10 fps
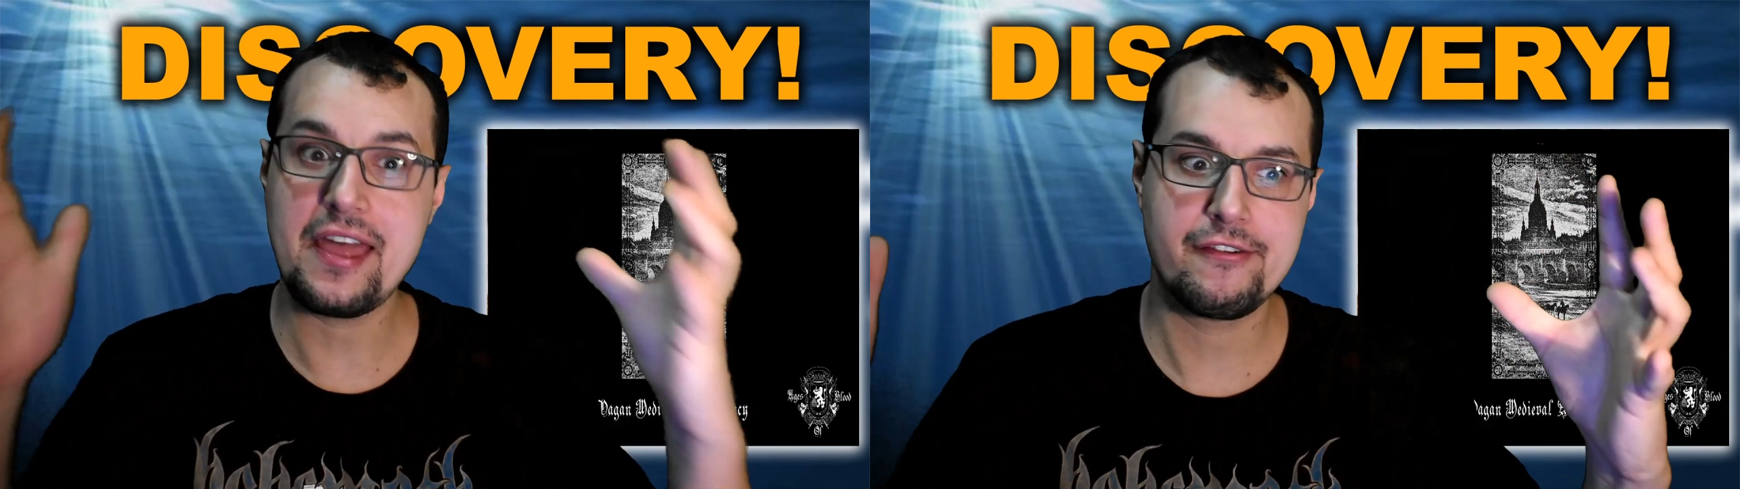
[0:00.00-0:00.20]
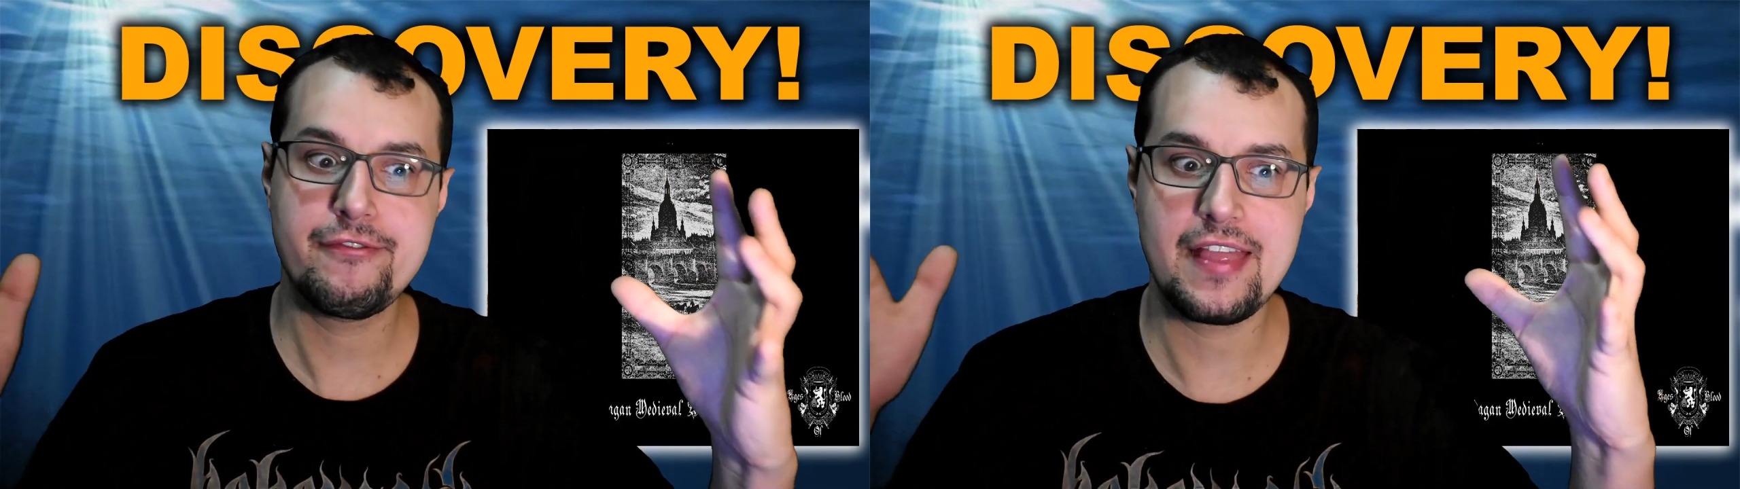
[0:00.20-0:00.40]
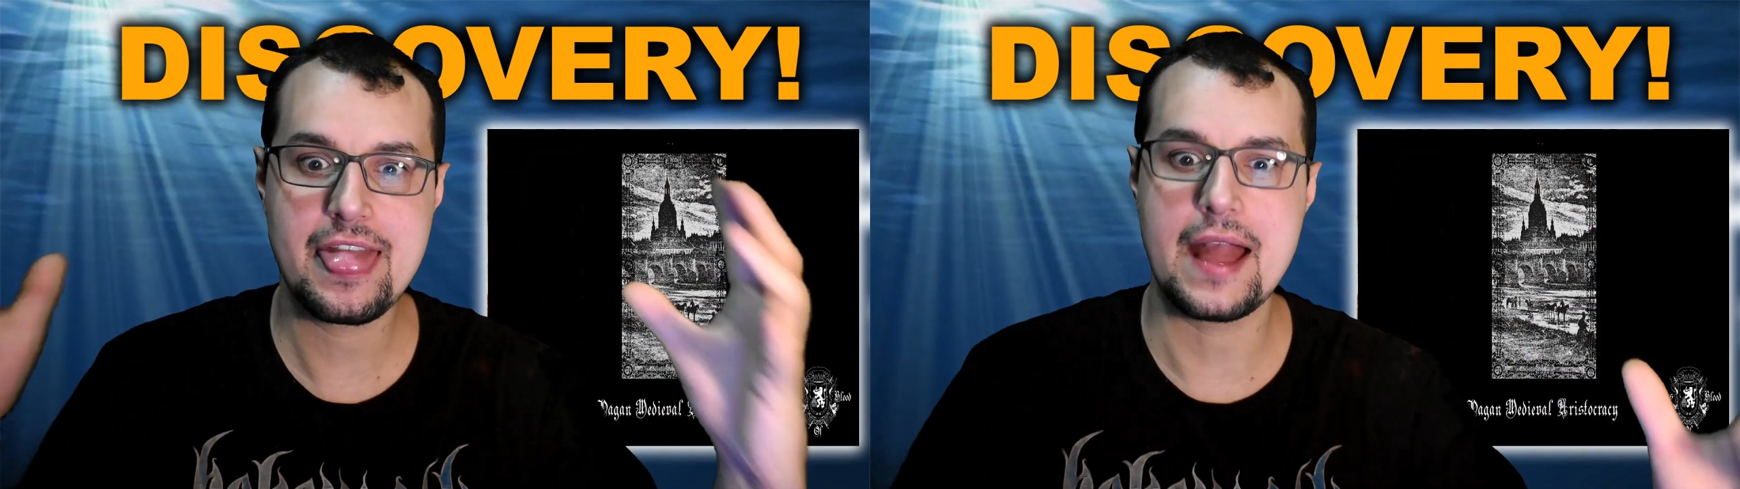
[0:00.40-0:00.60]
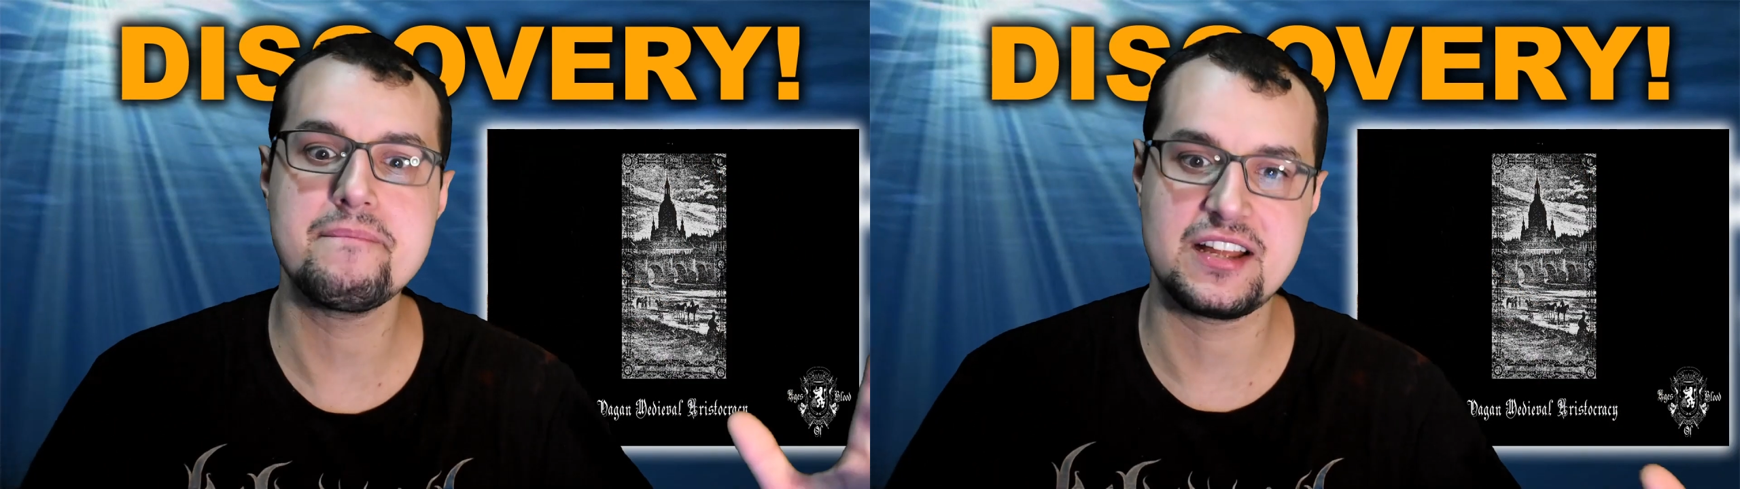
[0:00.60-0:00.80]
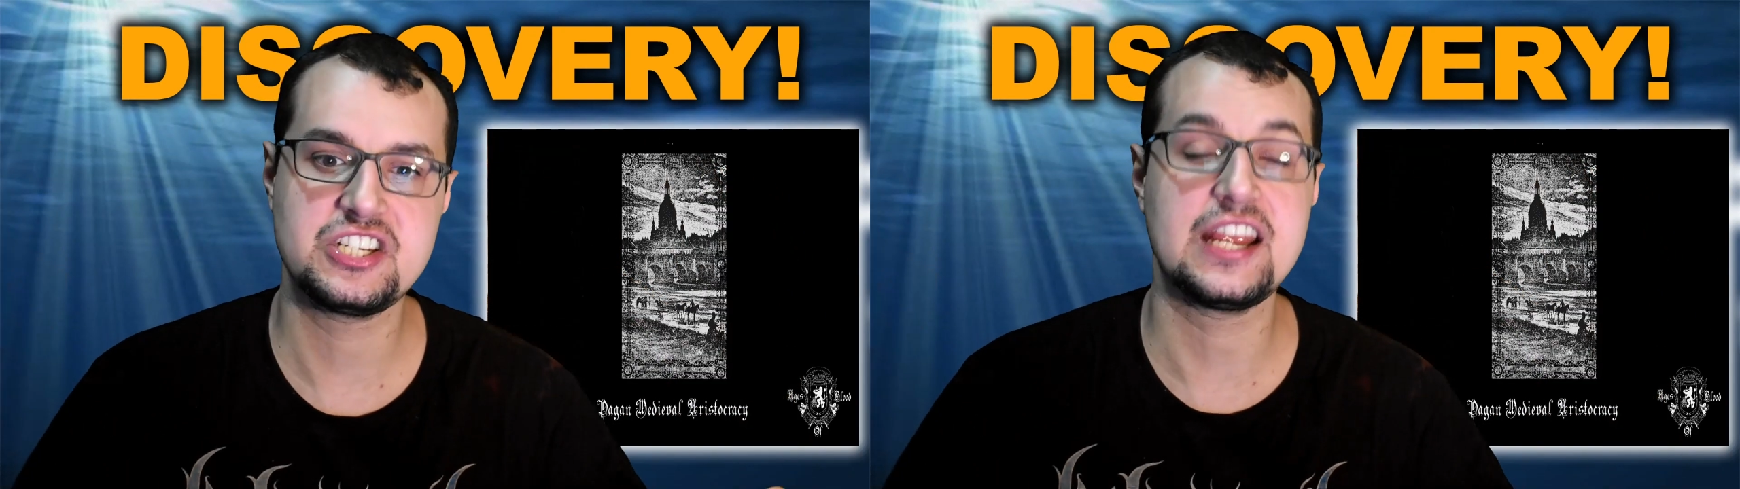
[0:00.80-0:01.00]
they fit
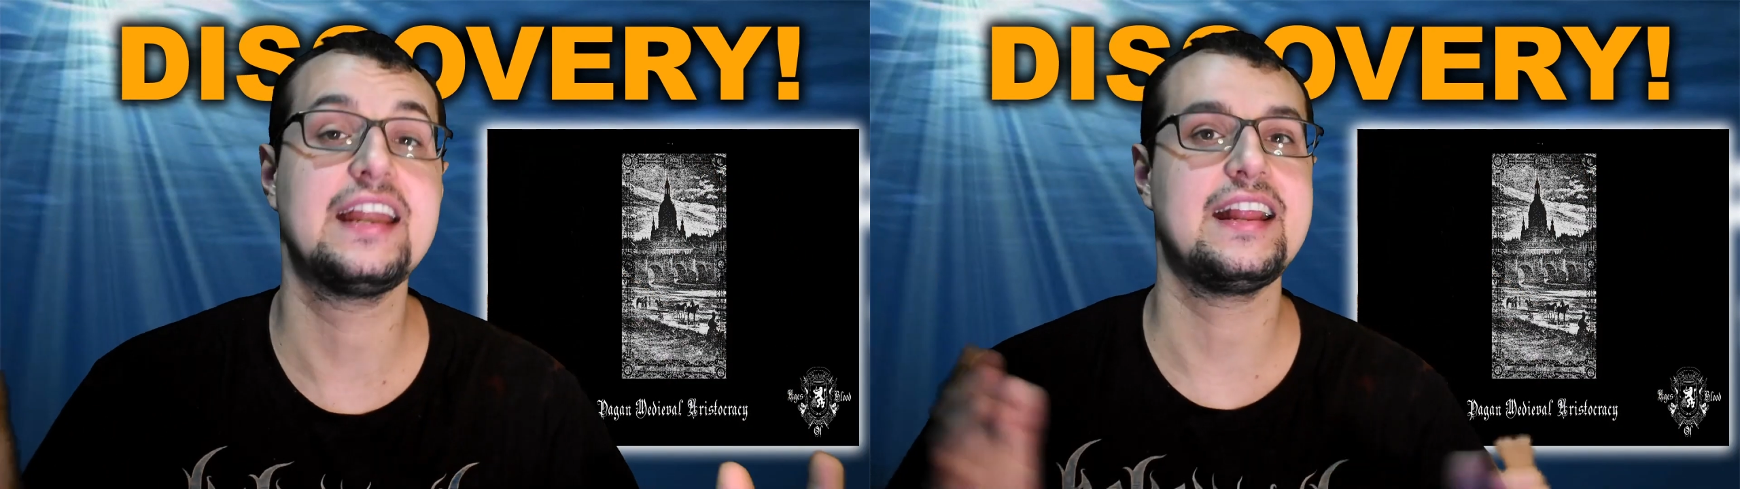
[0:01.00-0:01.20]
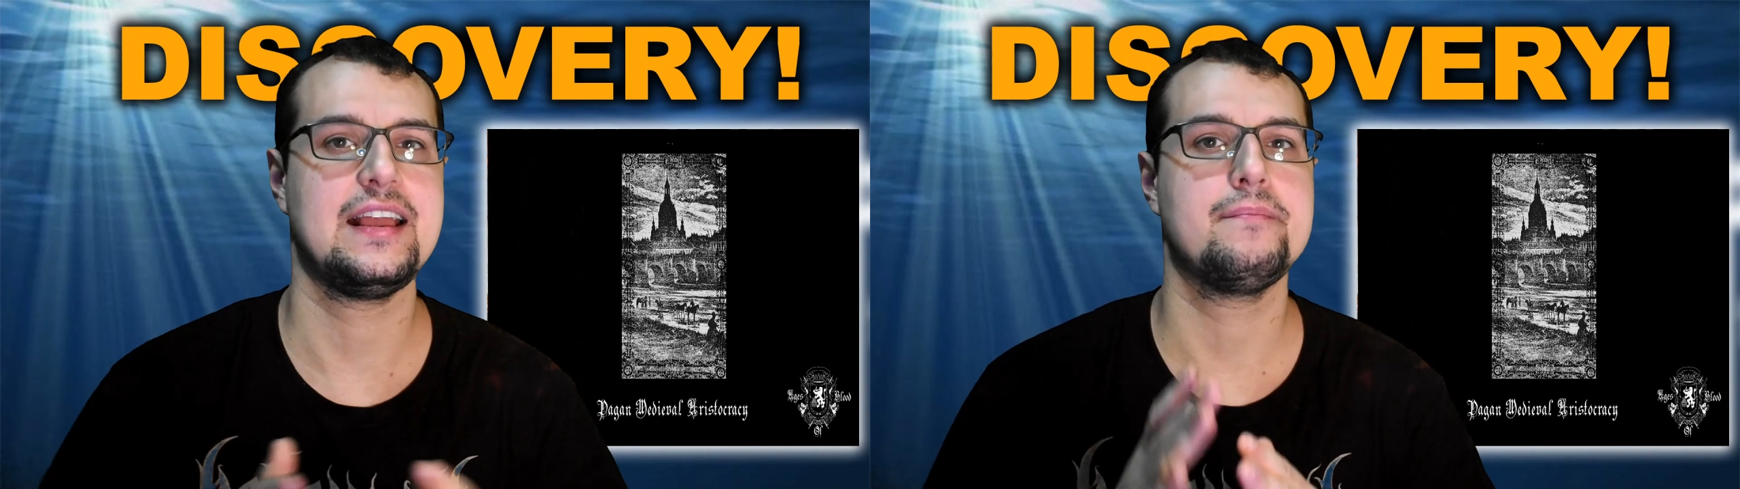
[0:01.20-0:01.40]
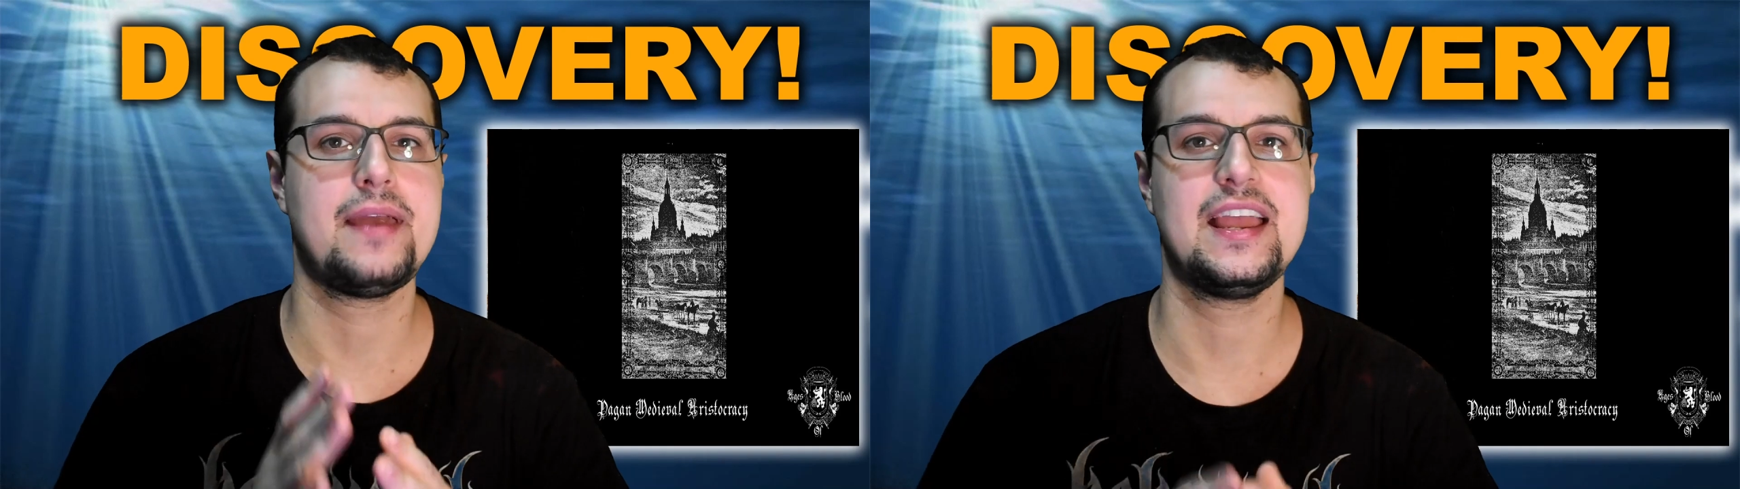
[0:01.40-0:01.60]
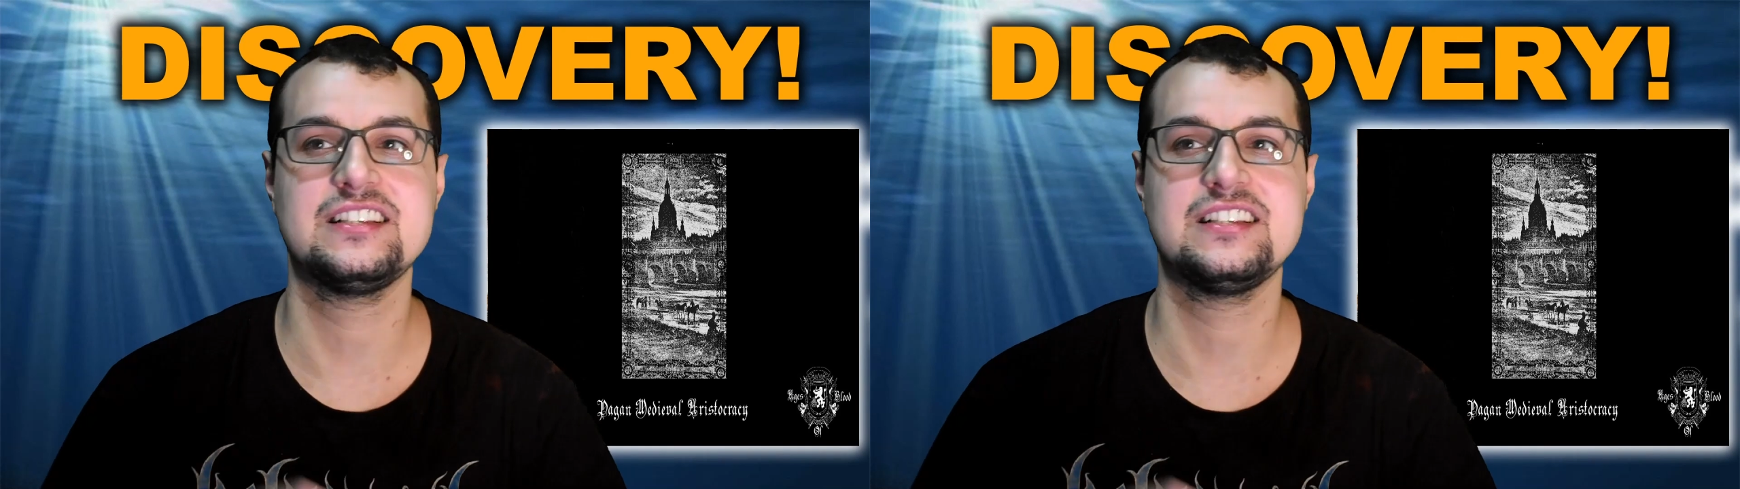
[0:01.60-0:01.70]
that much in an EP.